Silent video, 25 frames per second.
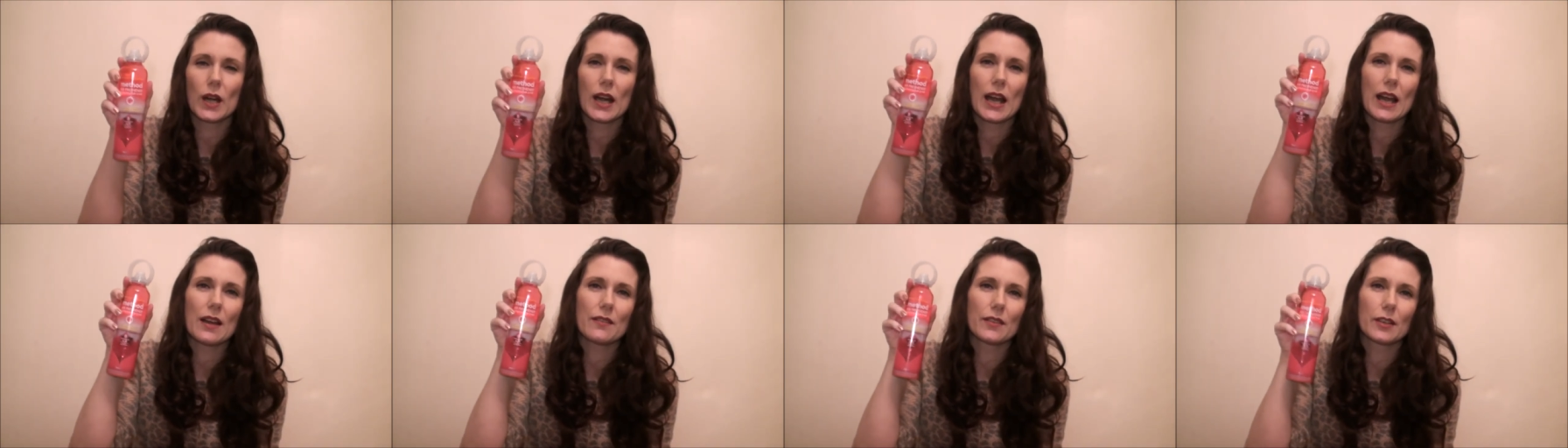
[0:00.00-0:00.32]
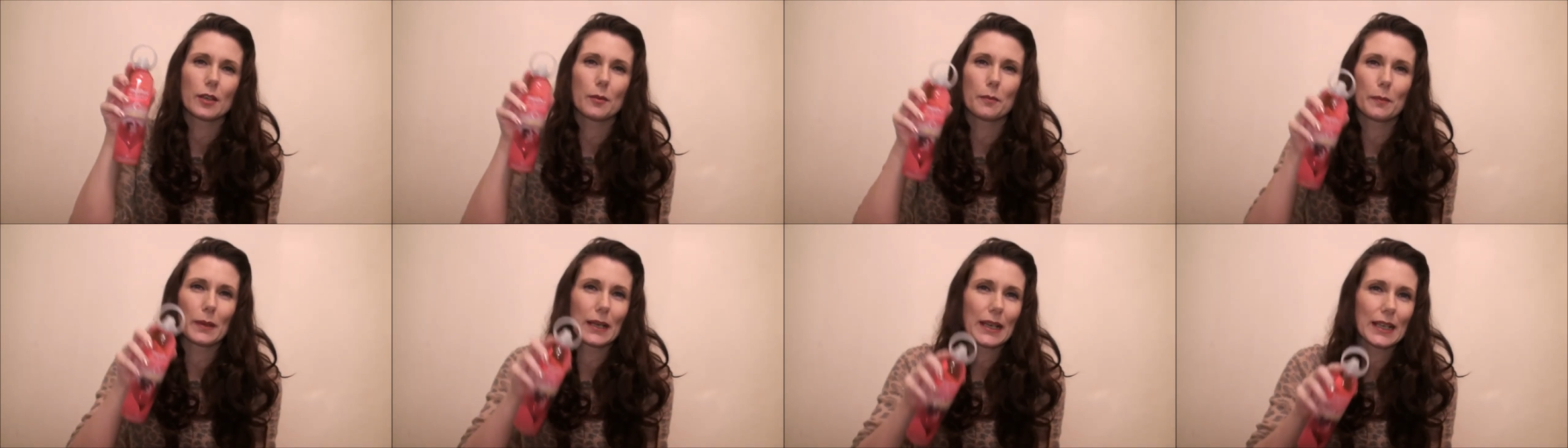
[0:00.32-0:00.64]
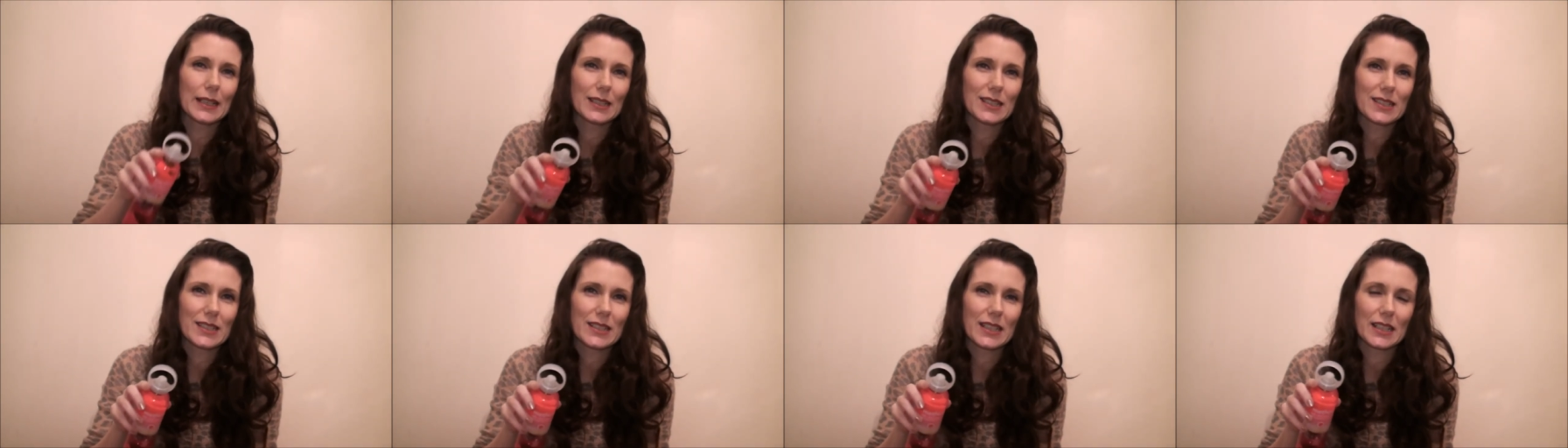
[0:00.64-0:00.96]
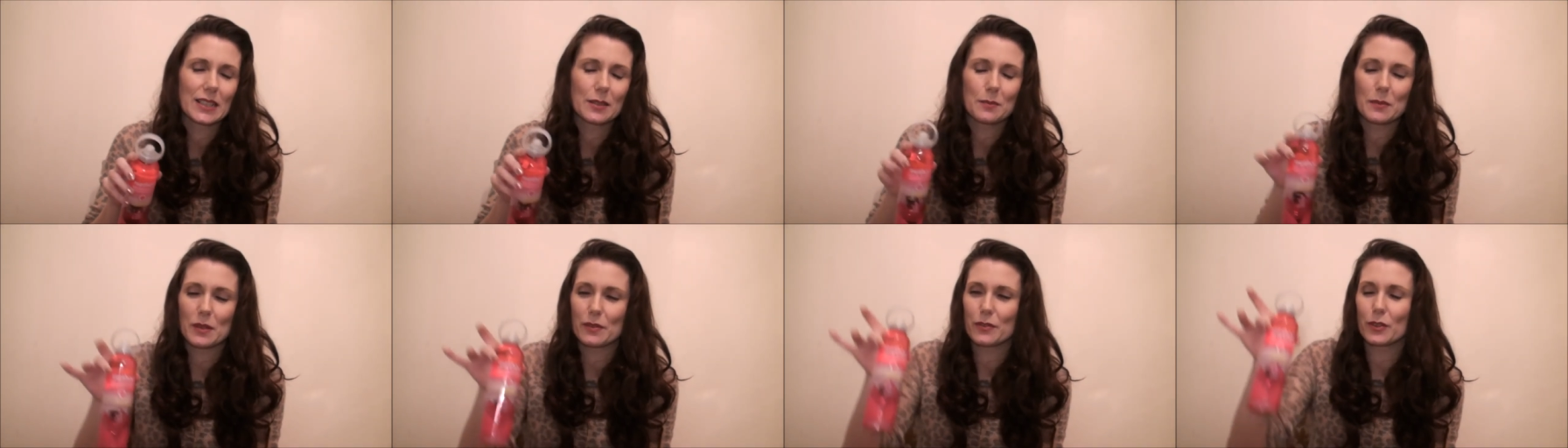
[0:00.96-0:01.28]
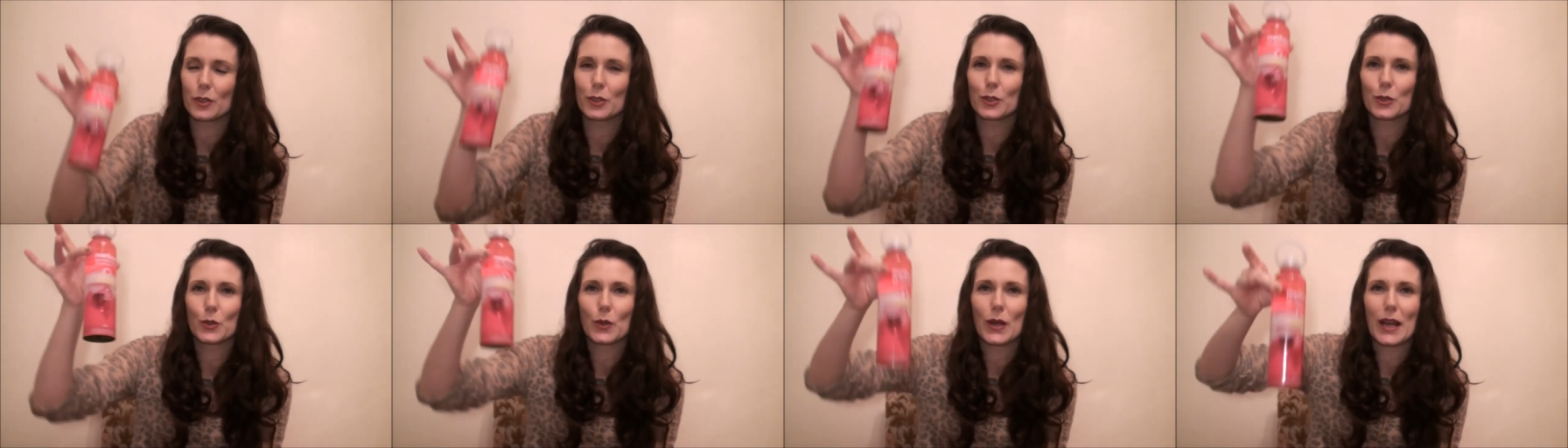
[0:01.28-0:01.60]
I have an umbrella stand at my
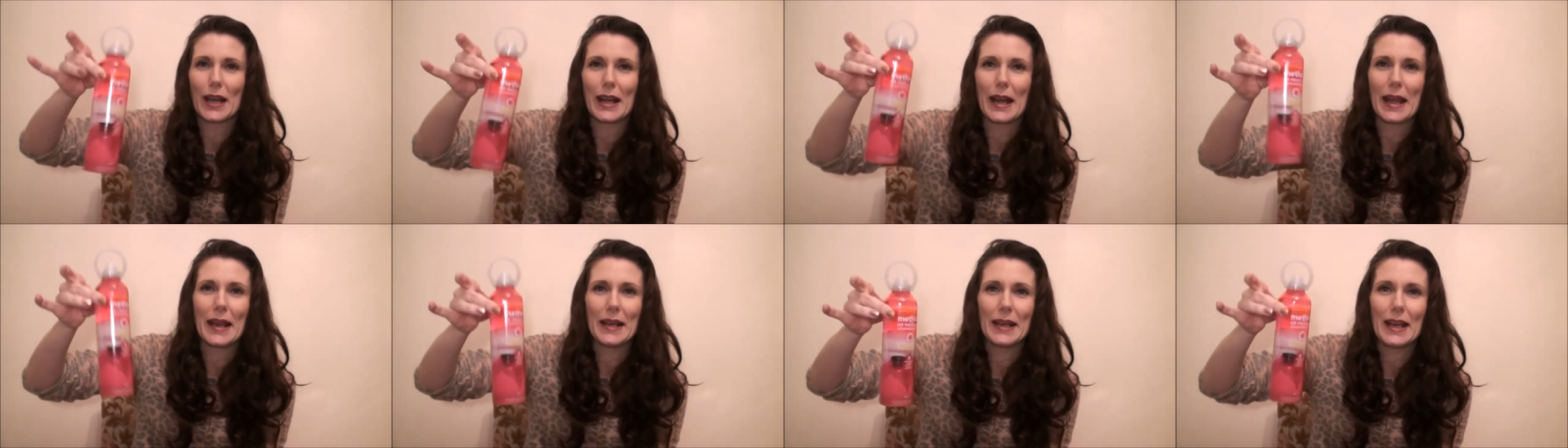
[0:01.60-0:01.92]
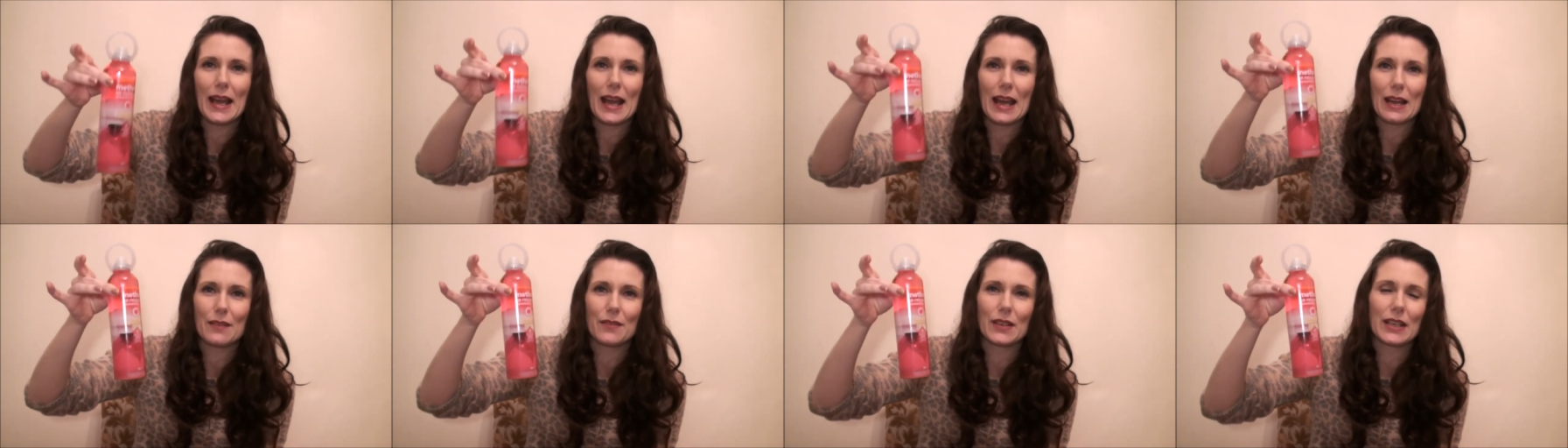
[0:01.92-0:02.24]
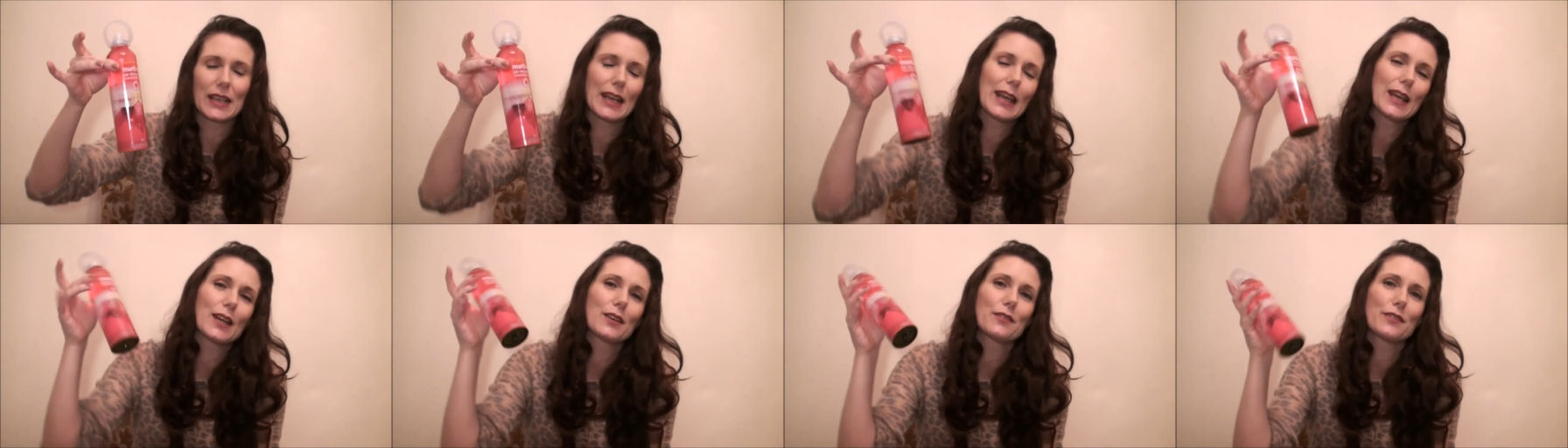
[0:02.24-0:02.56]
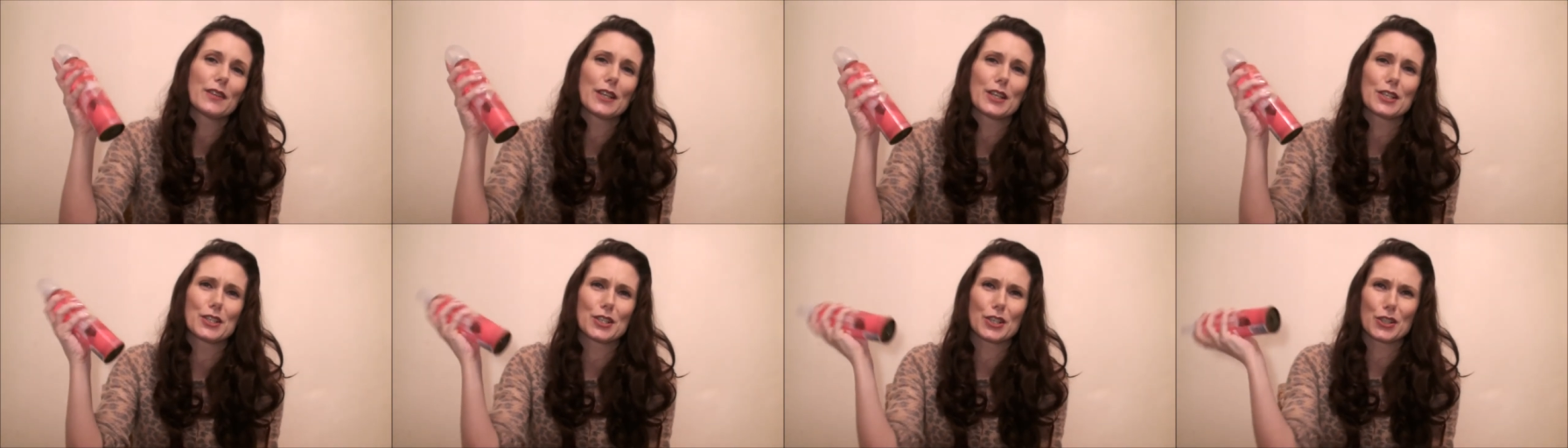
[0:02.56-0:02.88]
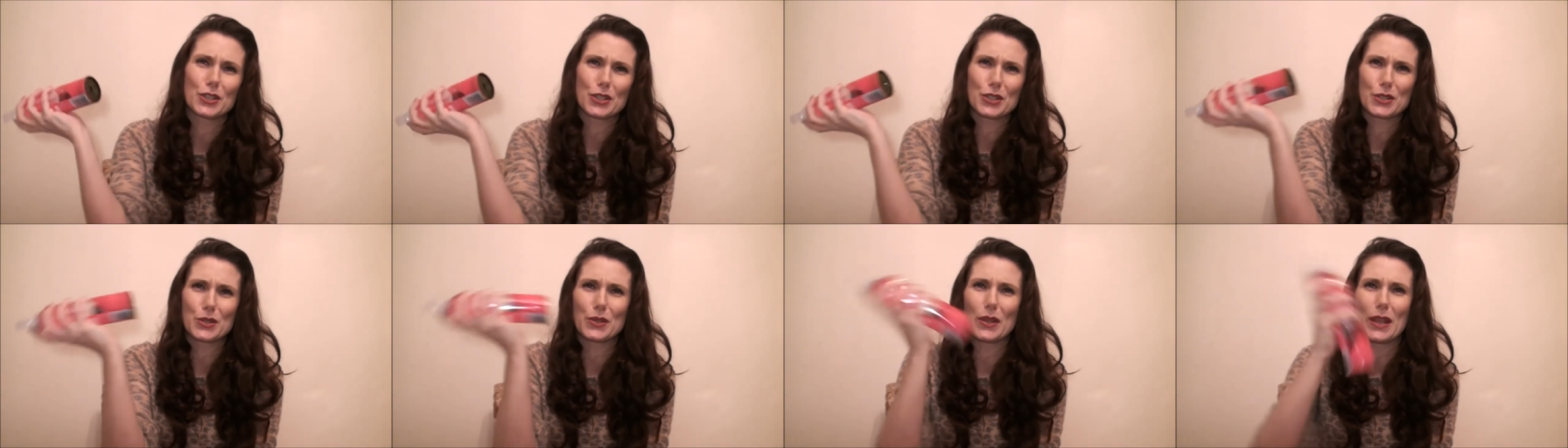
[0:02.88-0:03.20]
front door and in it I have an air freshener
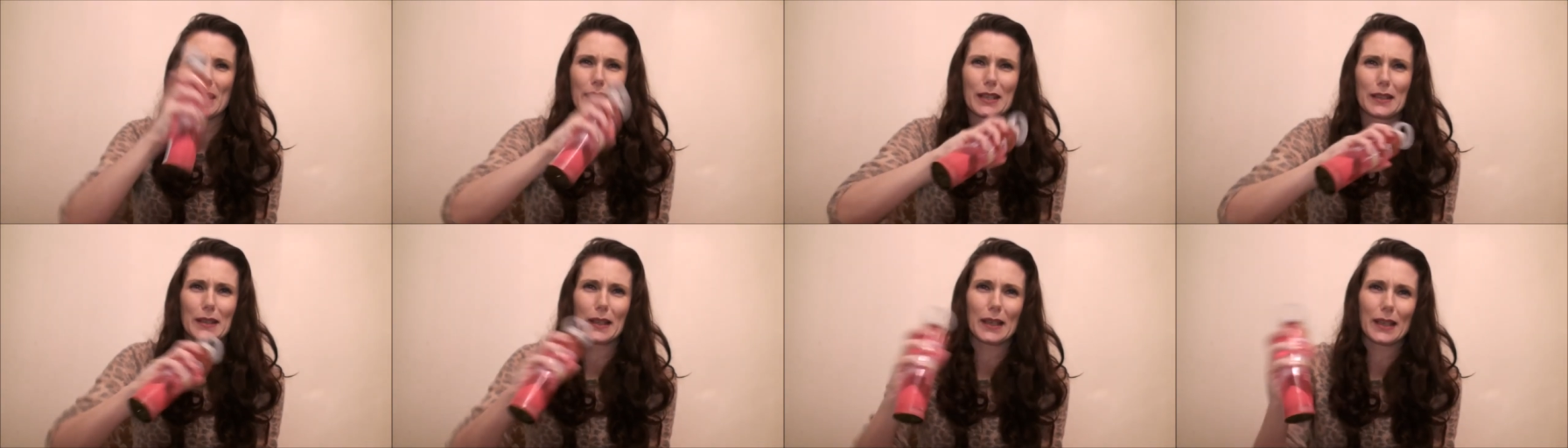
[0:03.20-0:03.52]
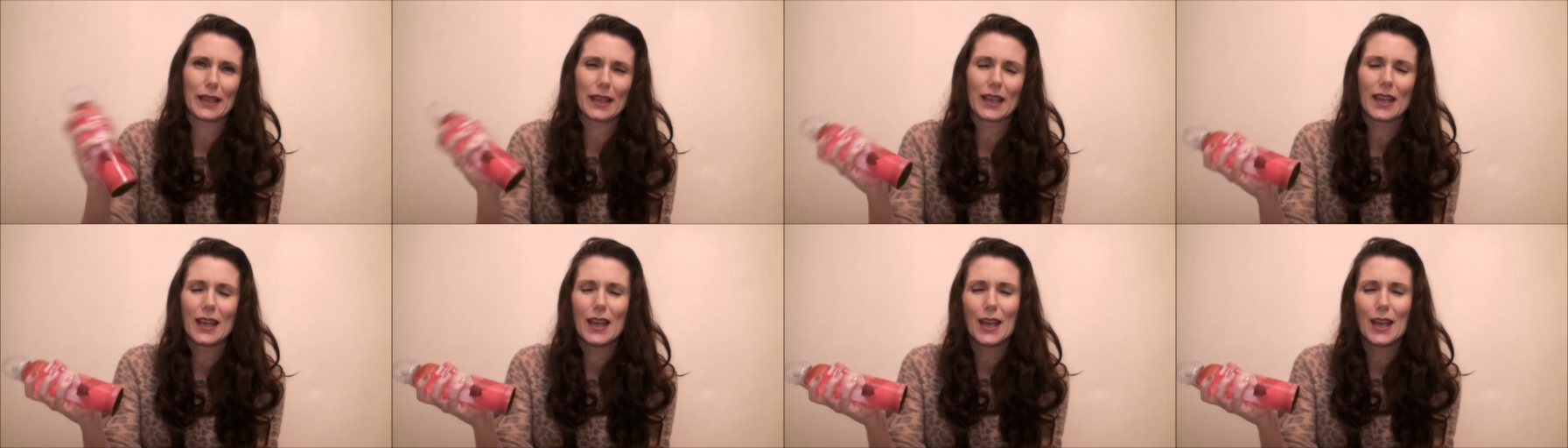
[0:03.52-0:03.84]
just so that I can like,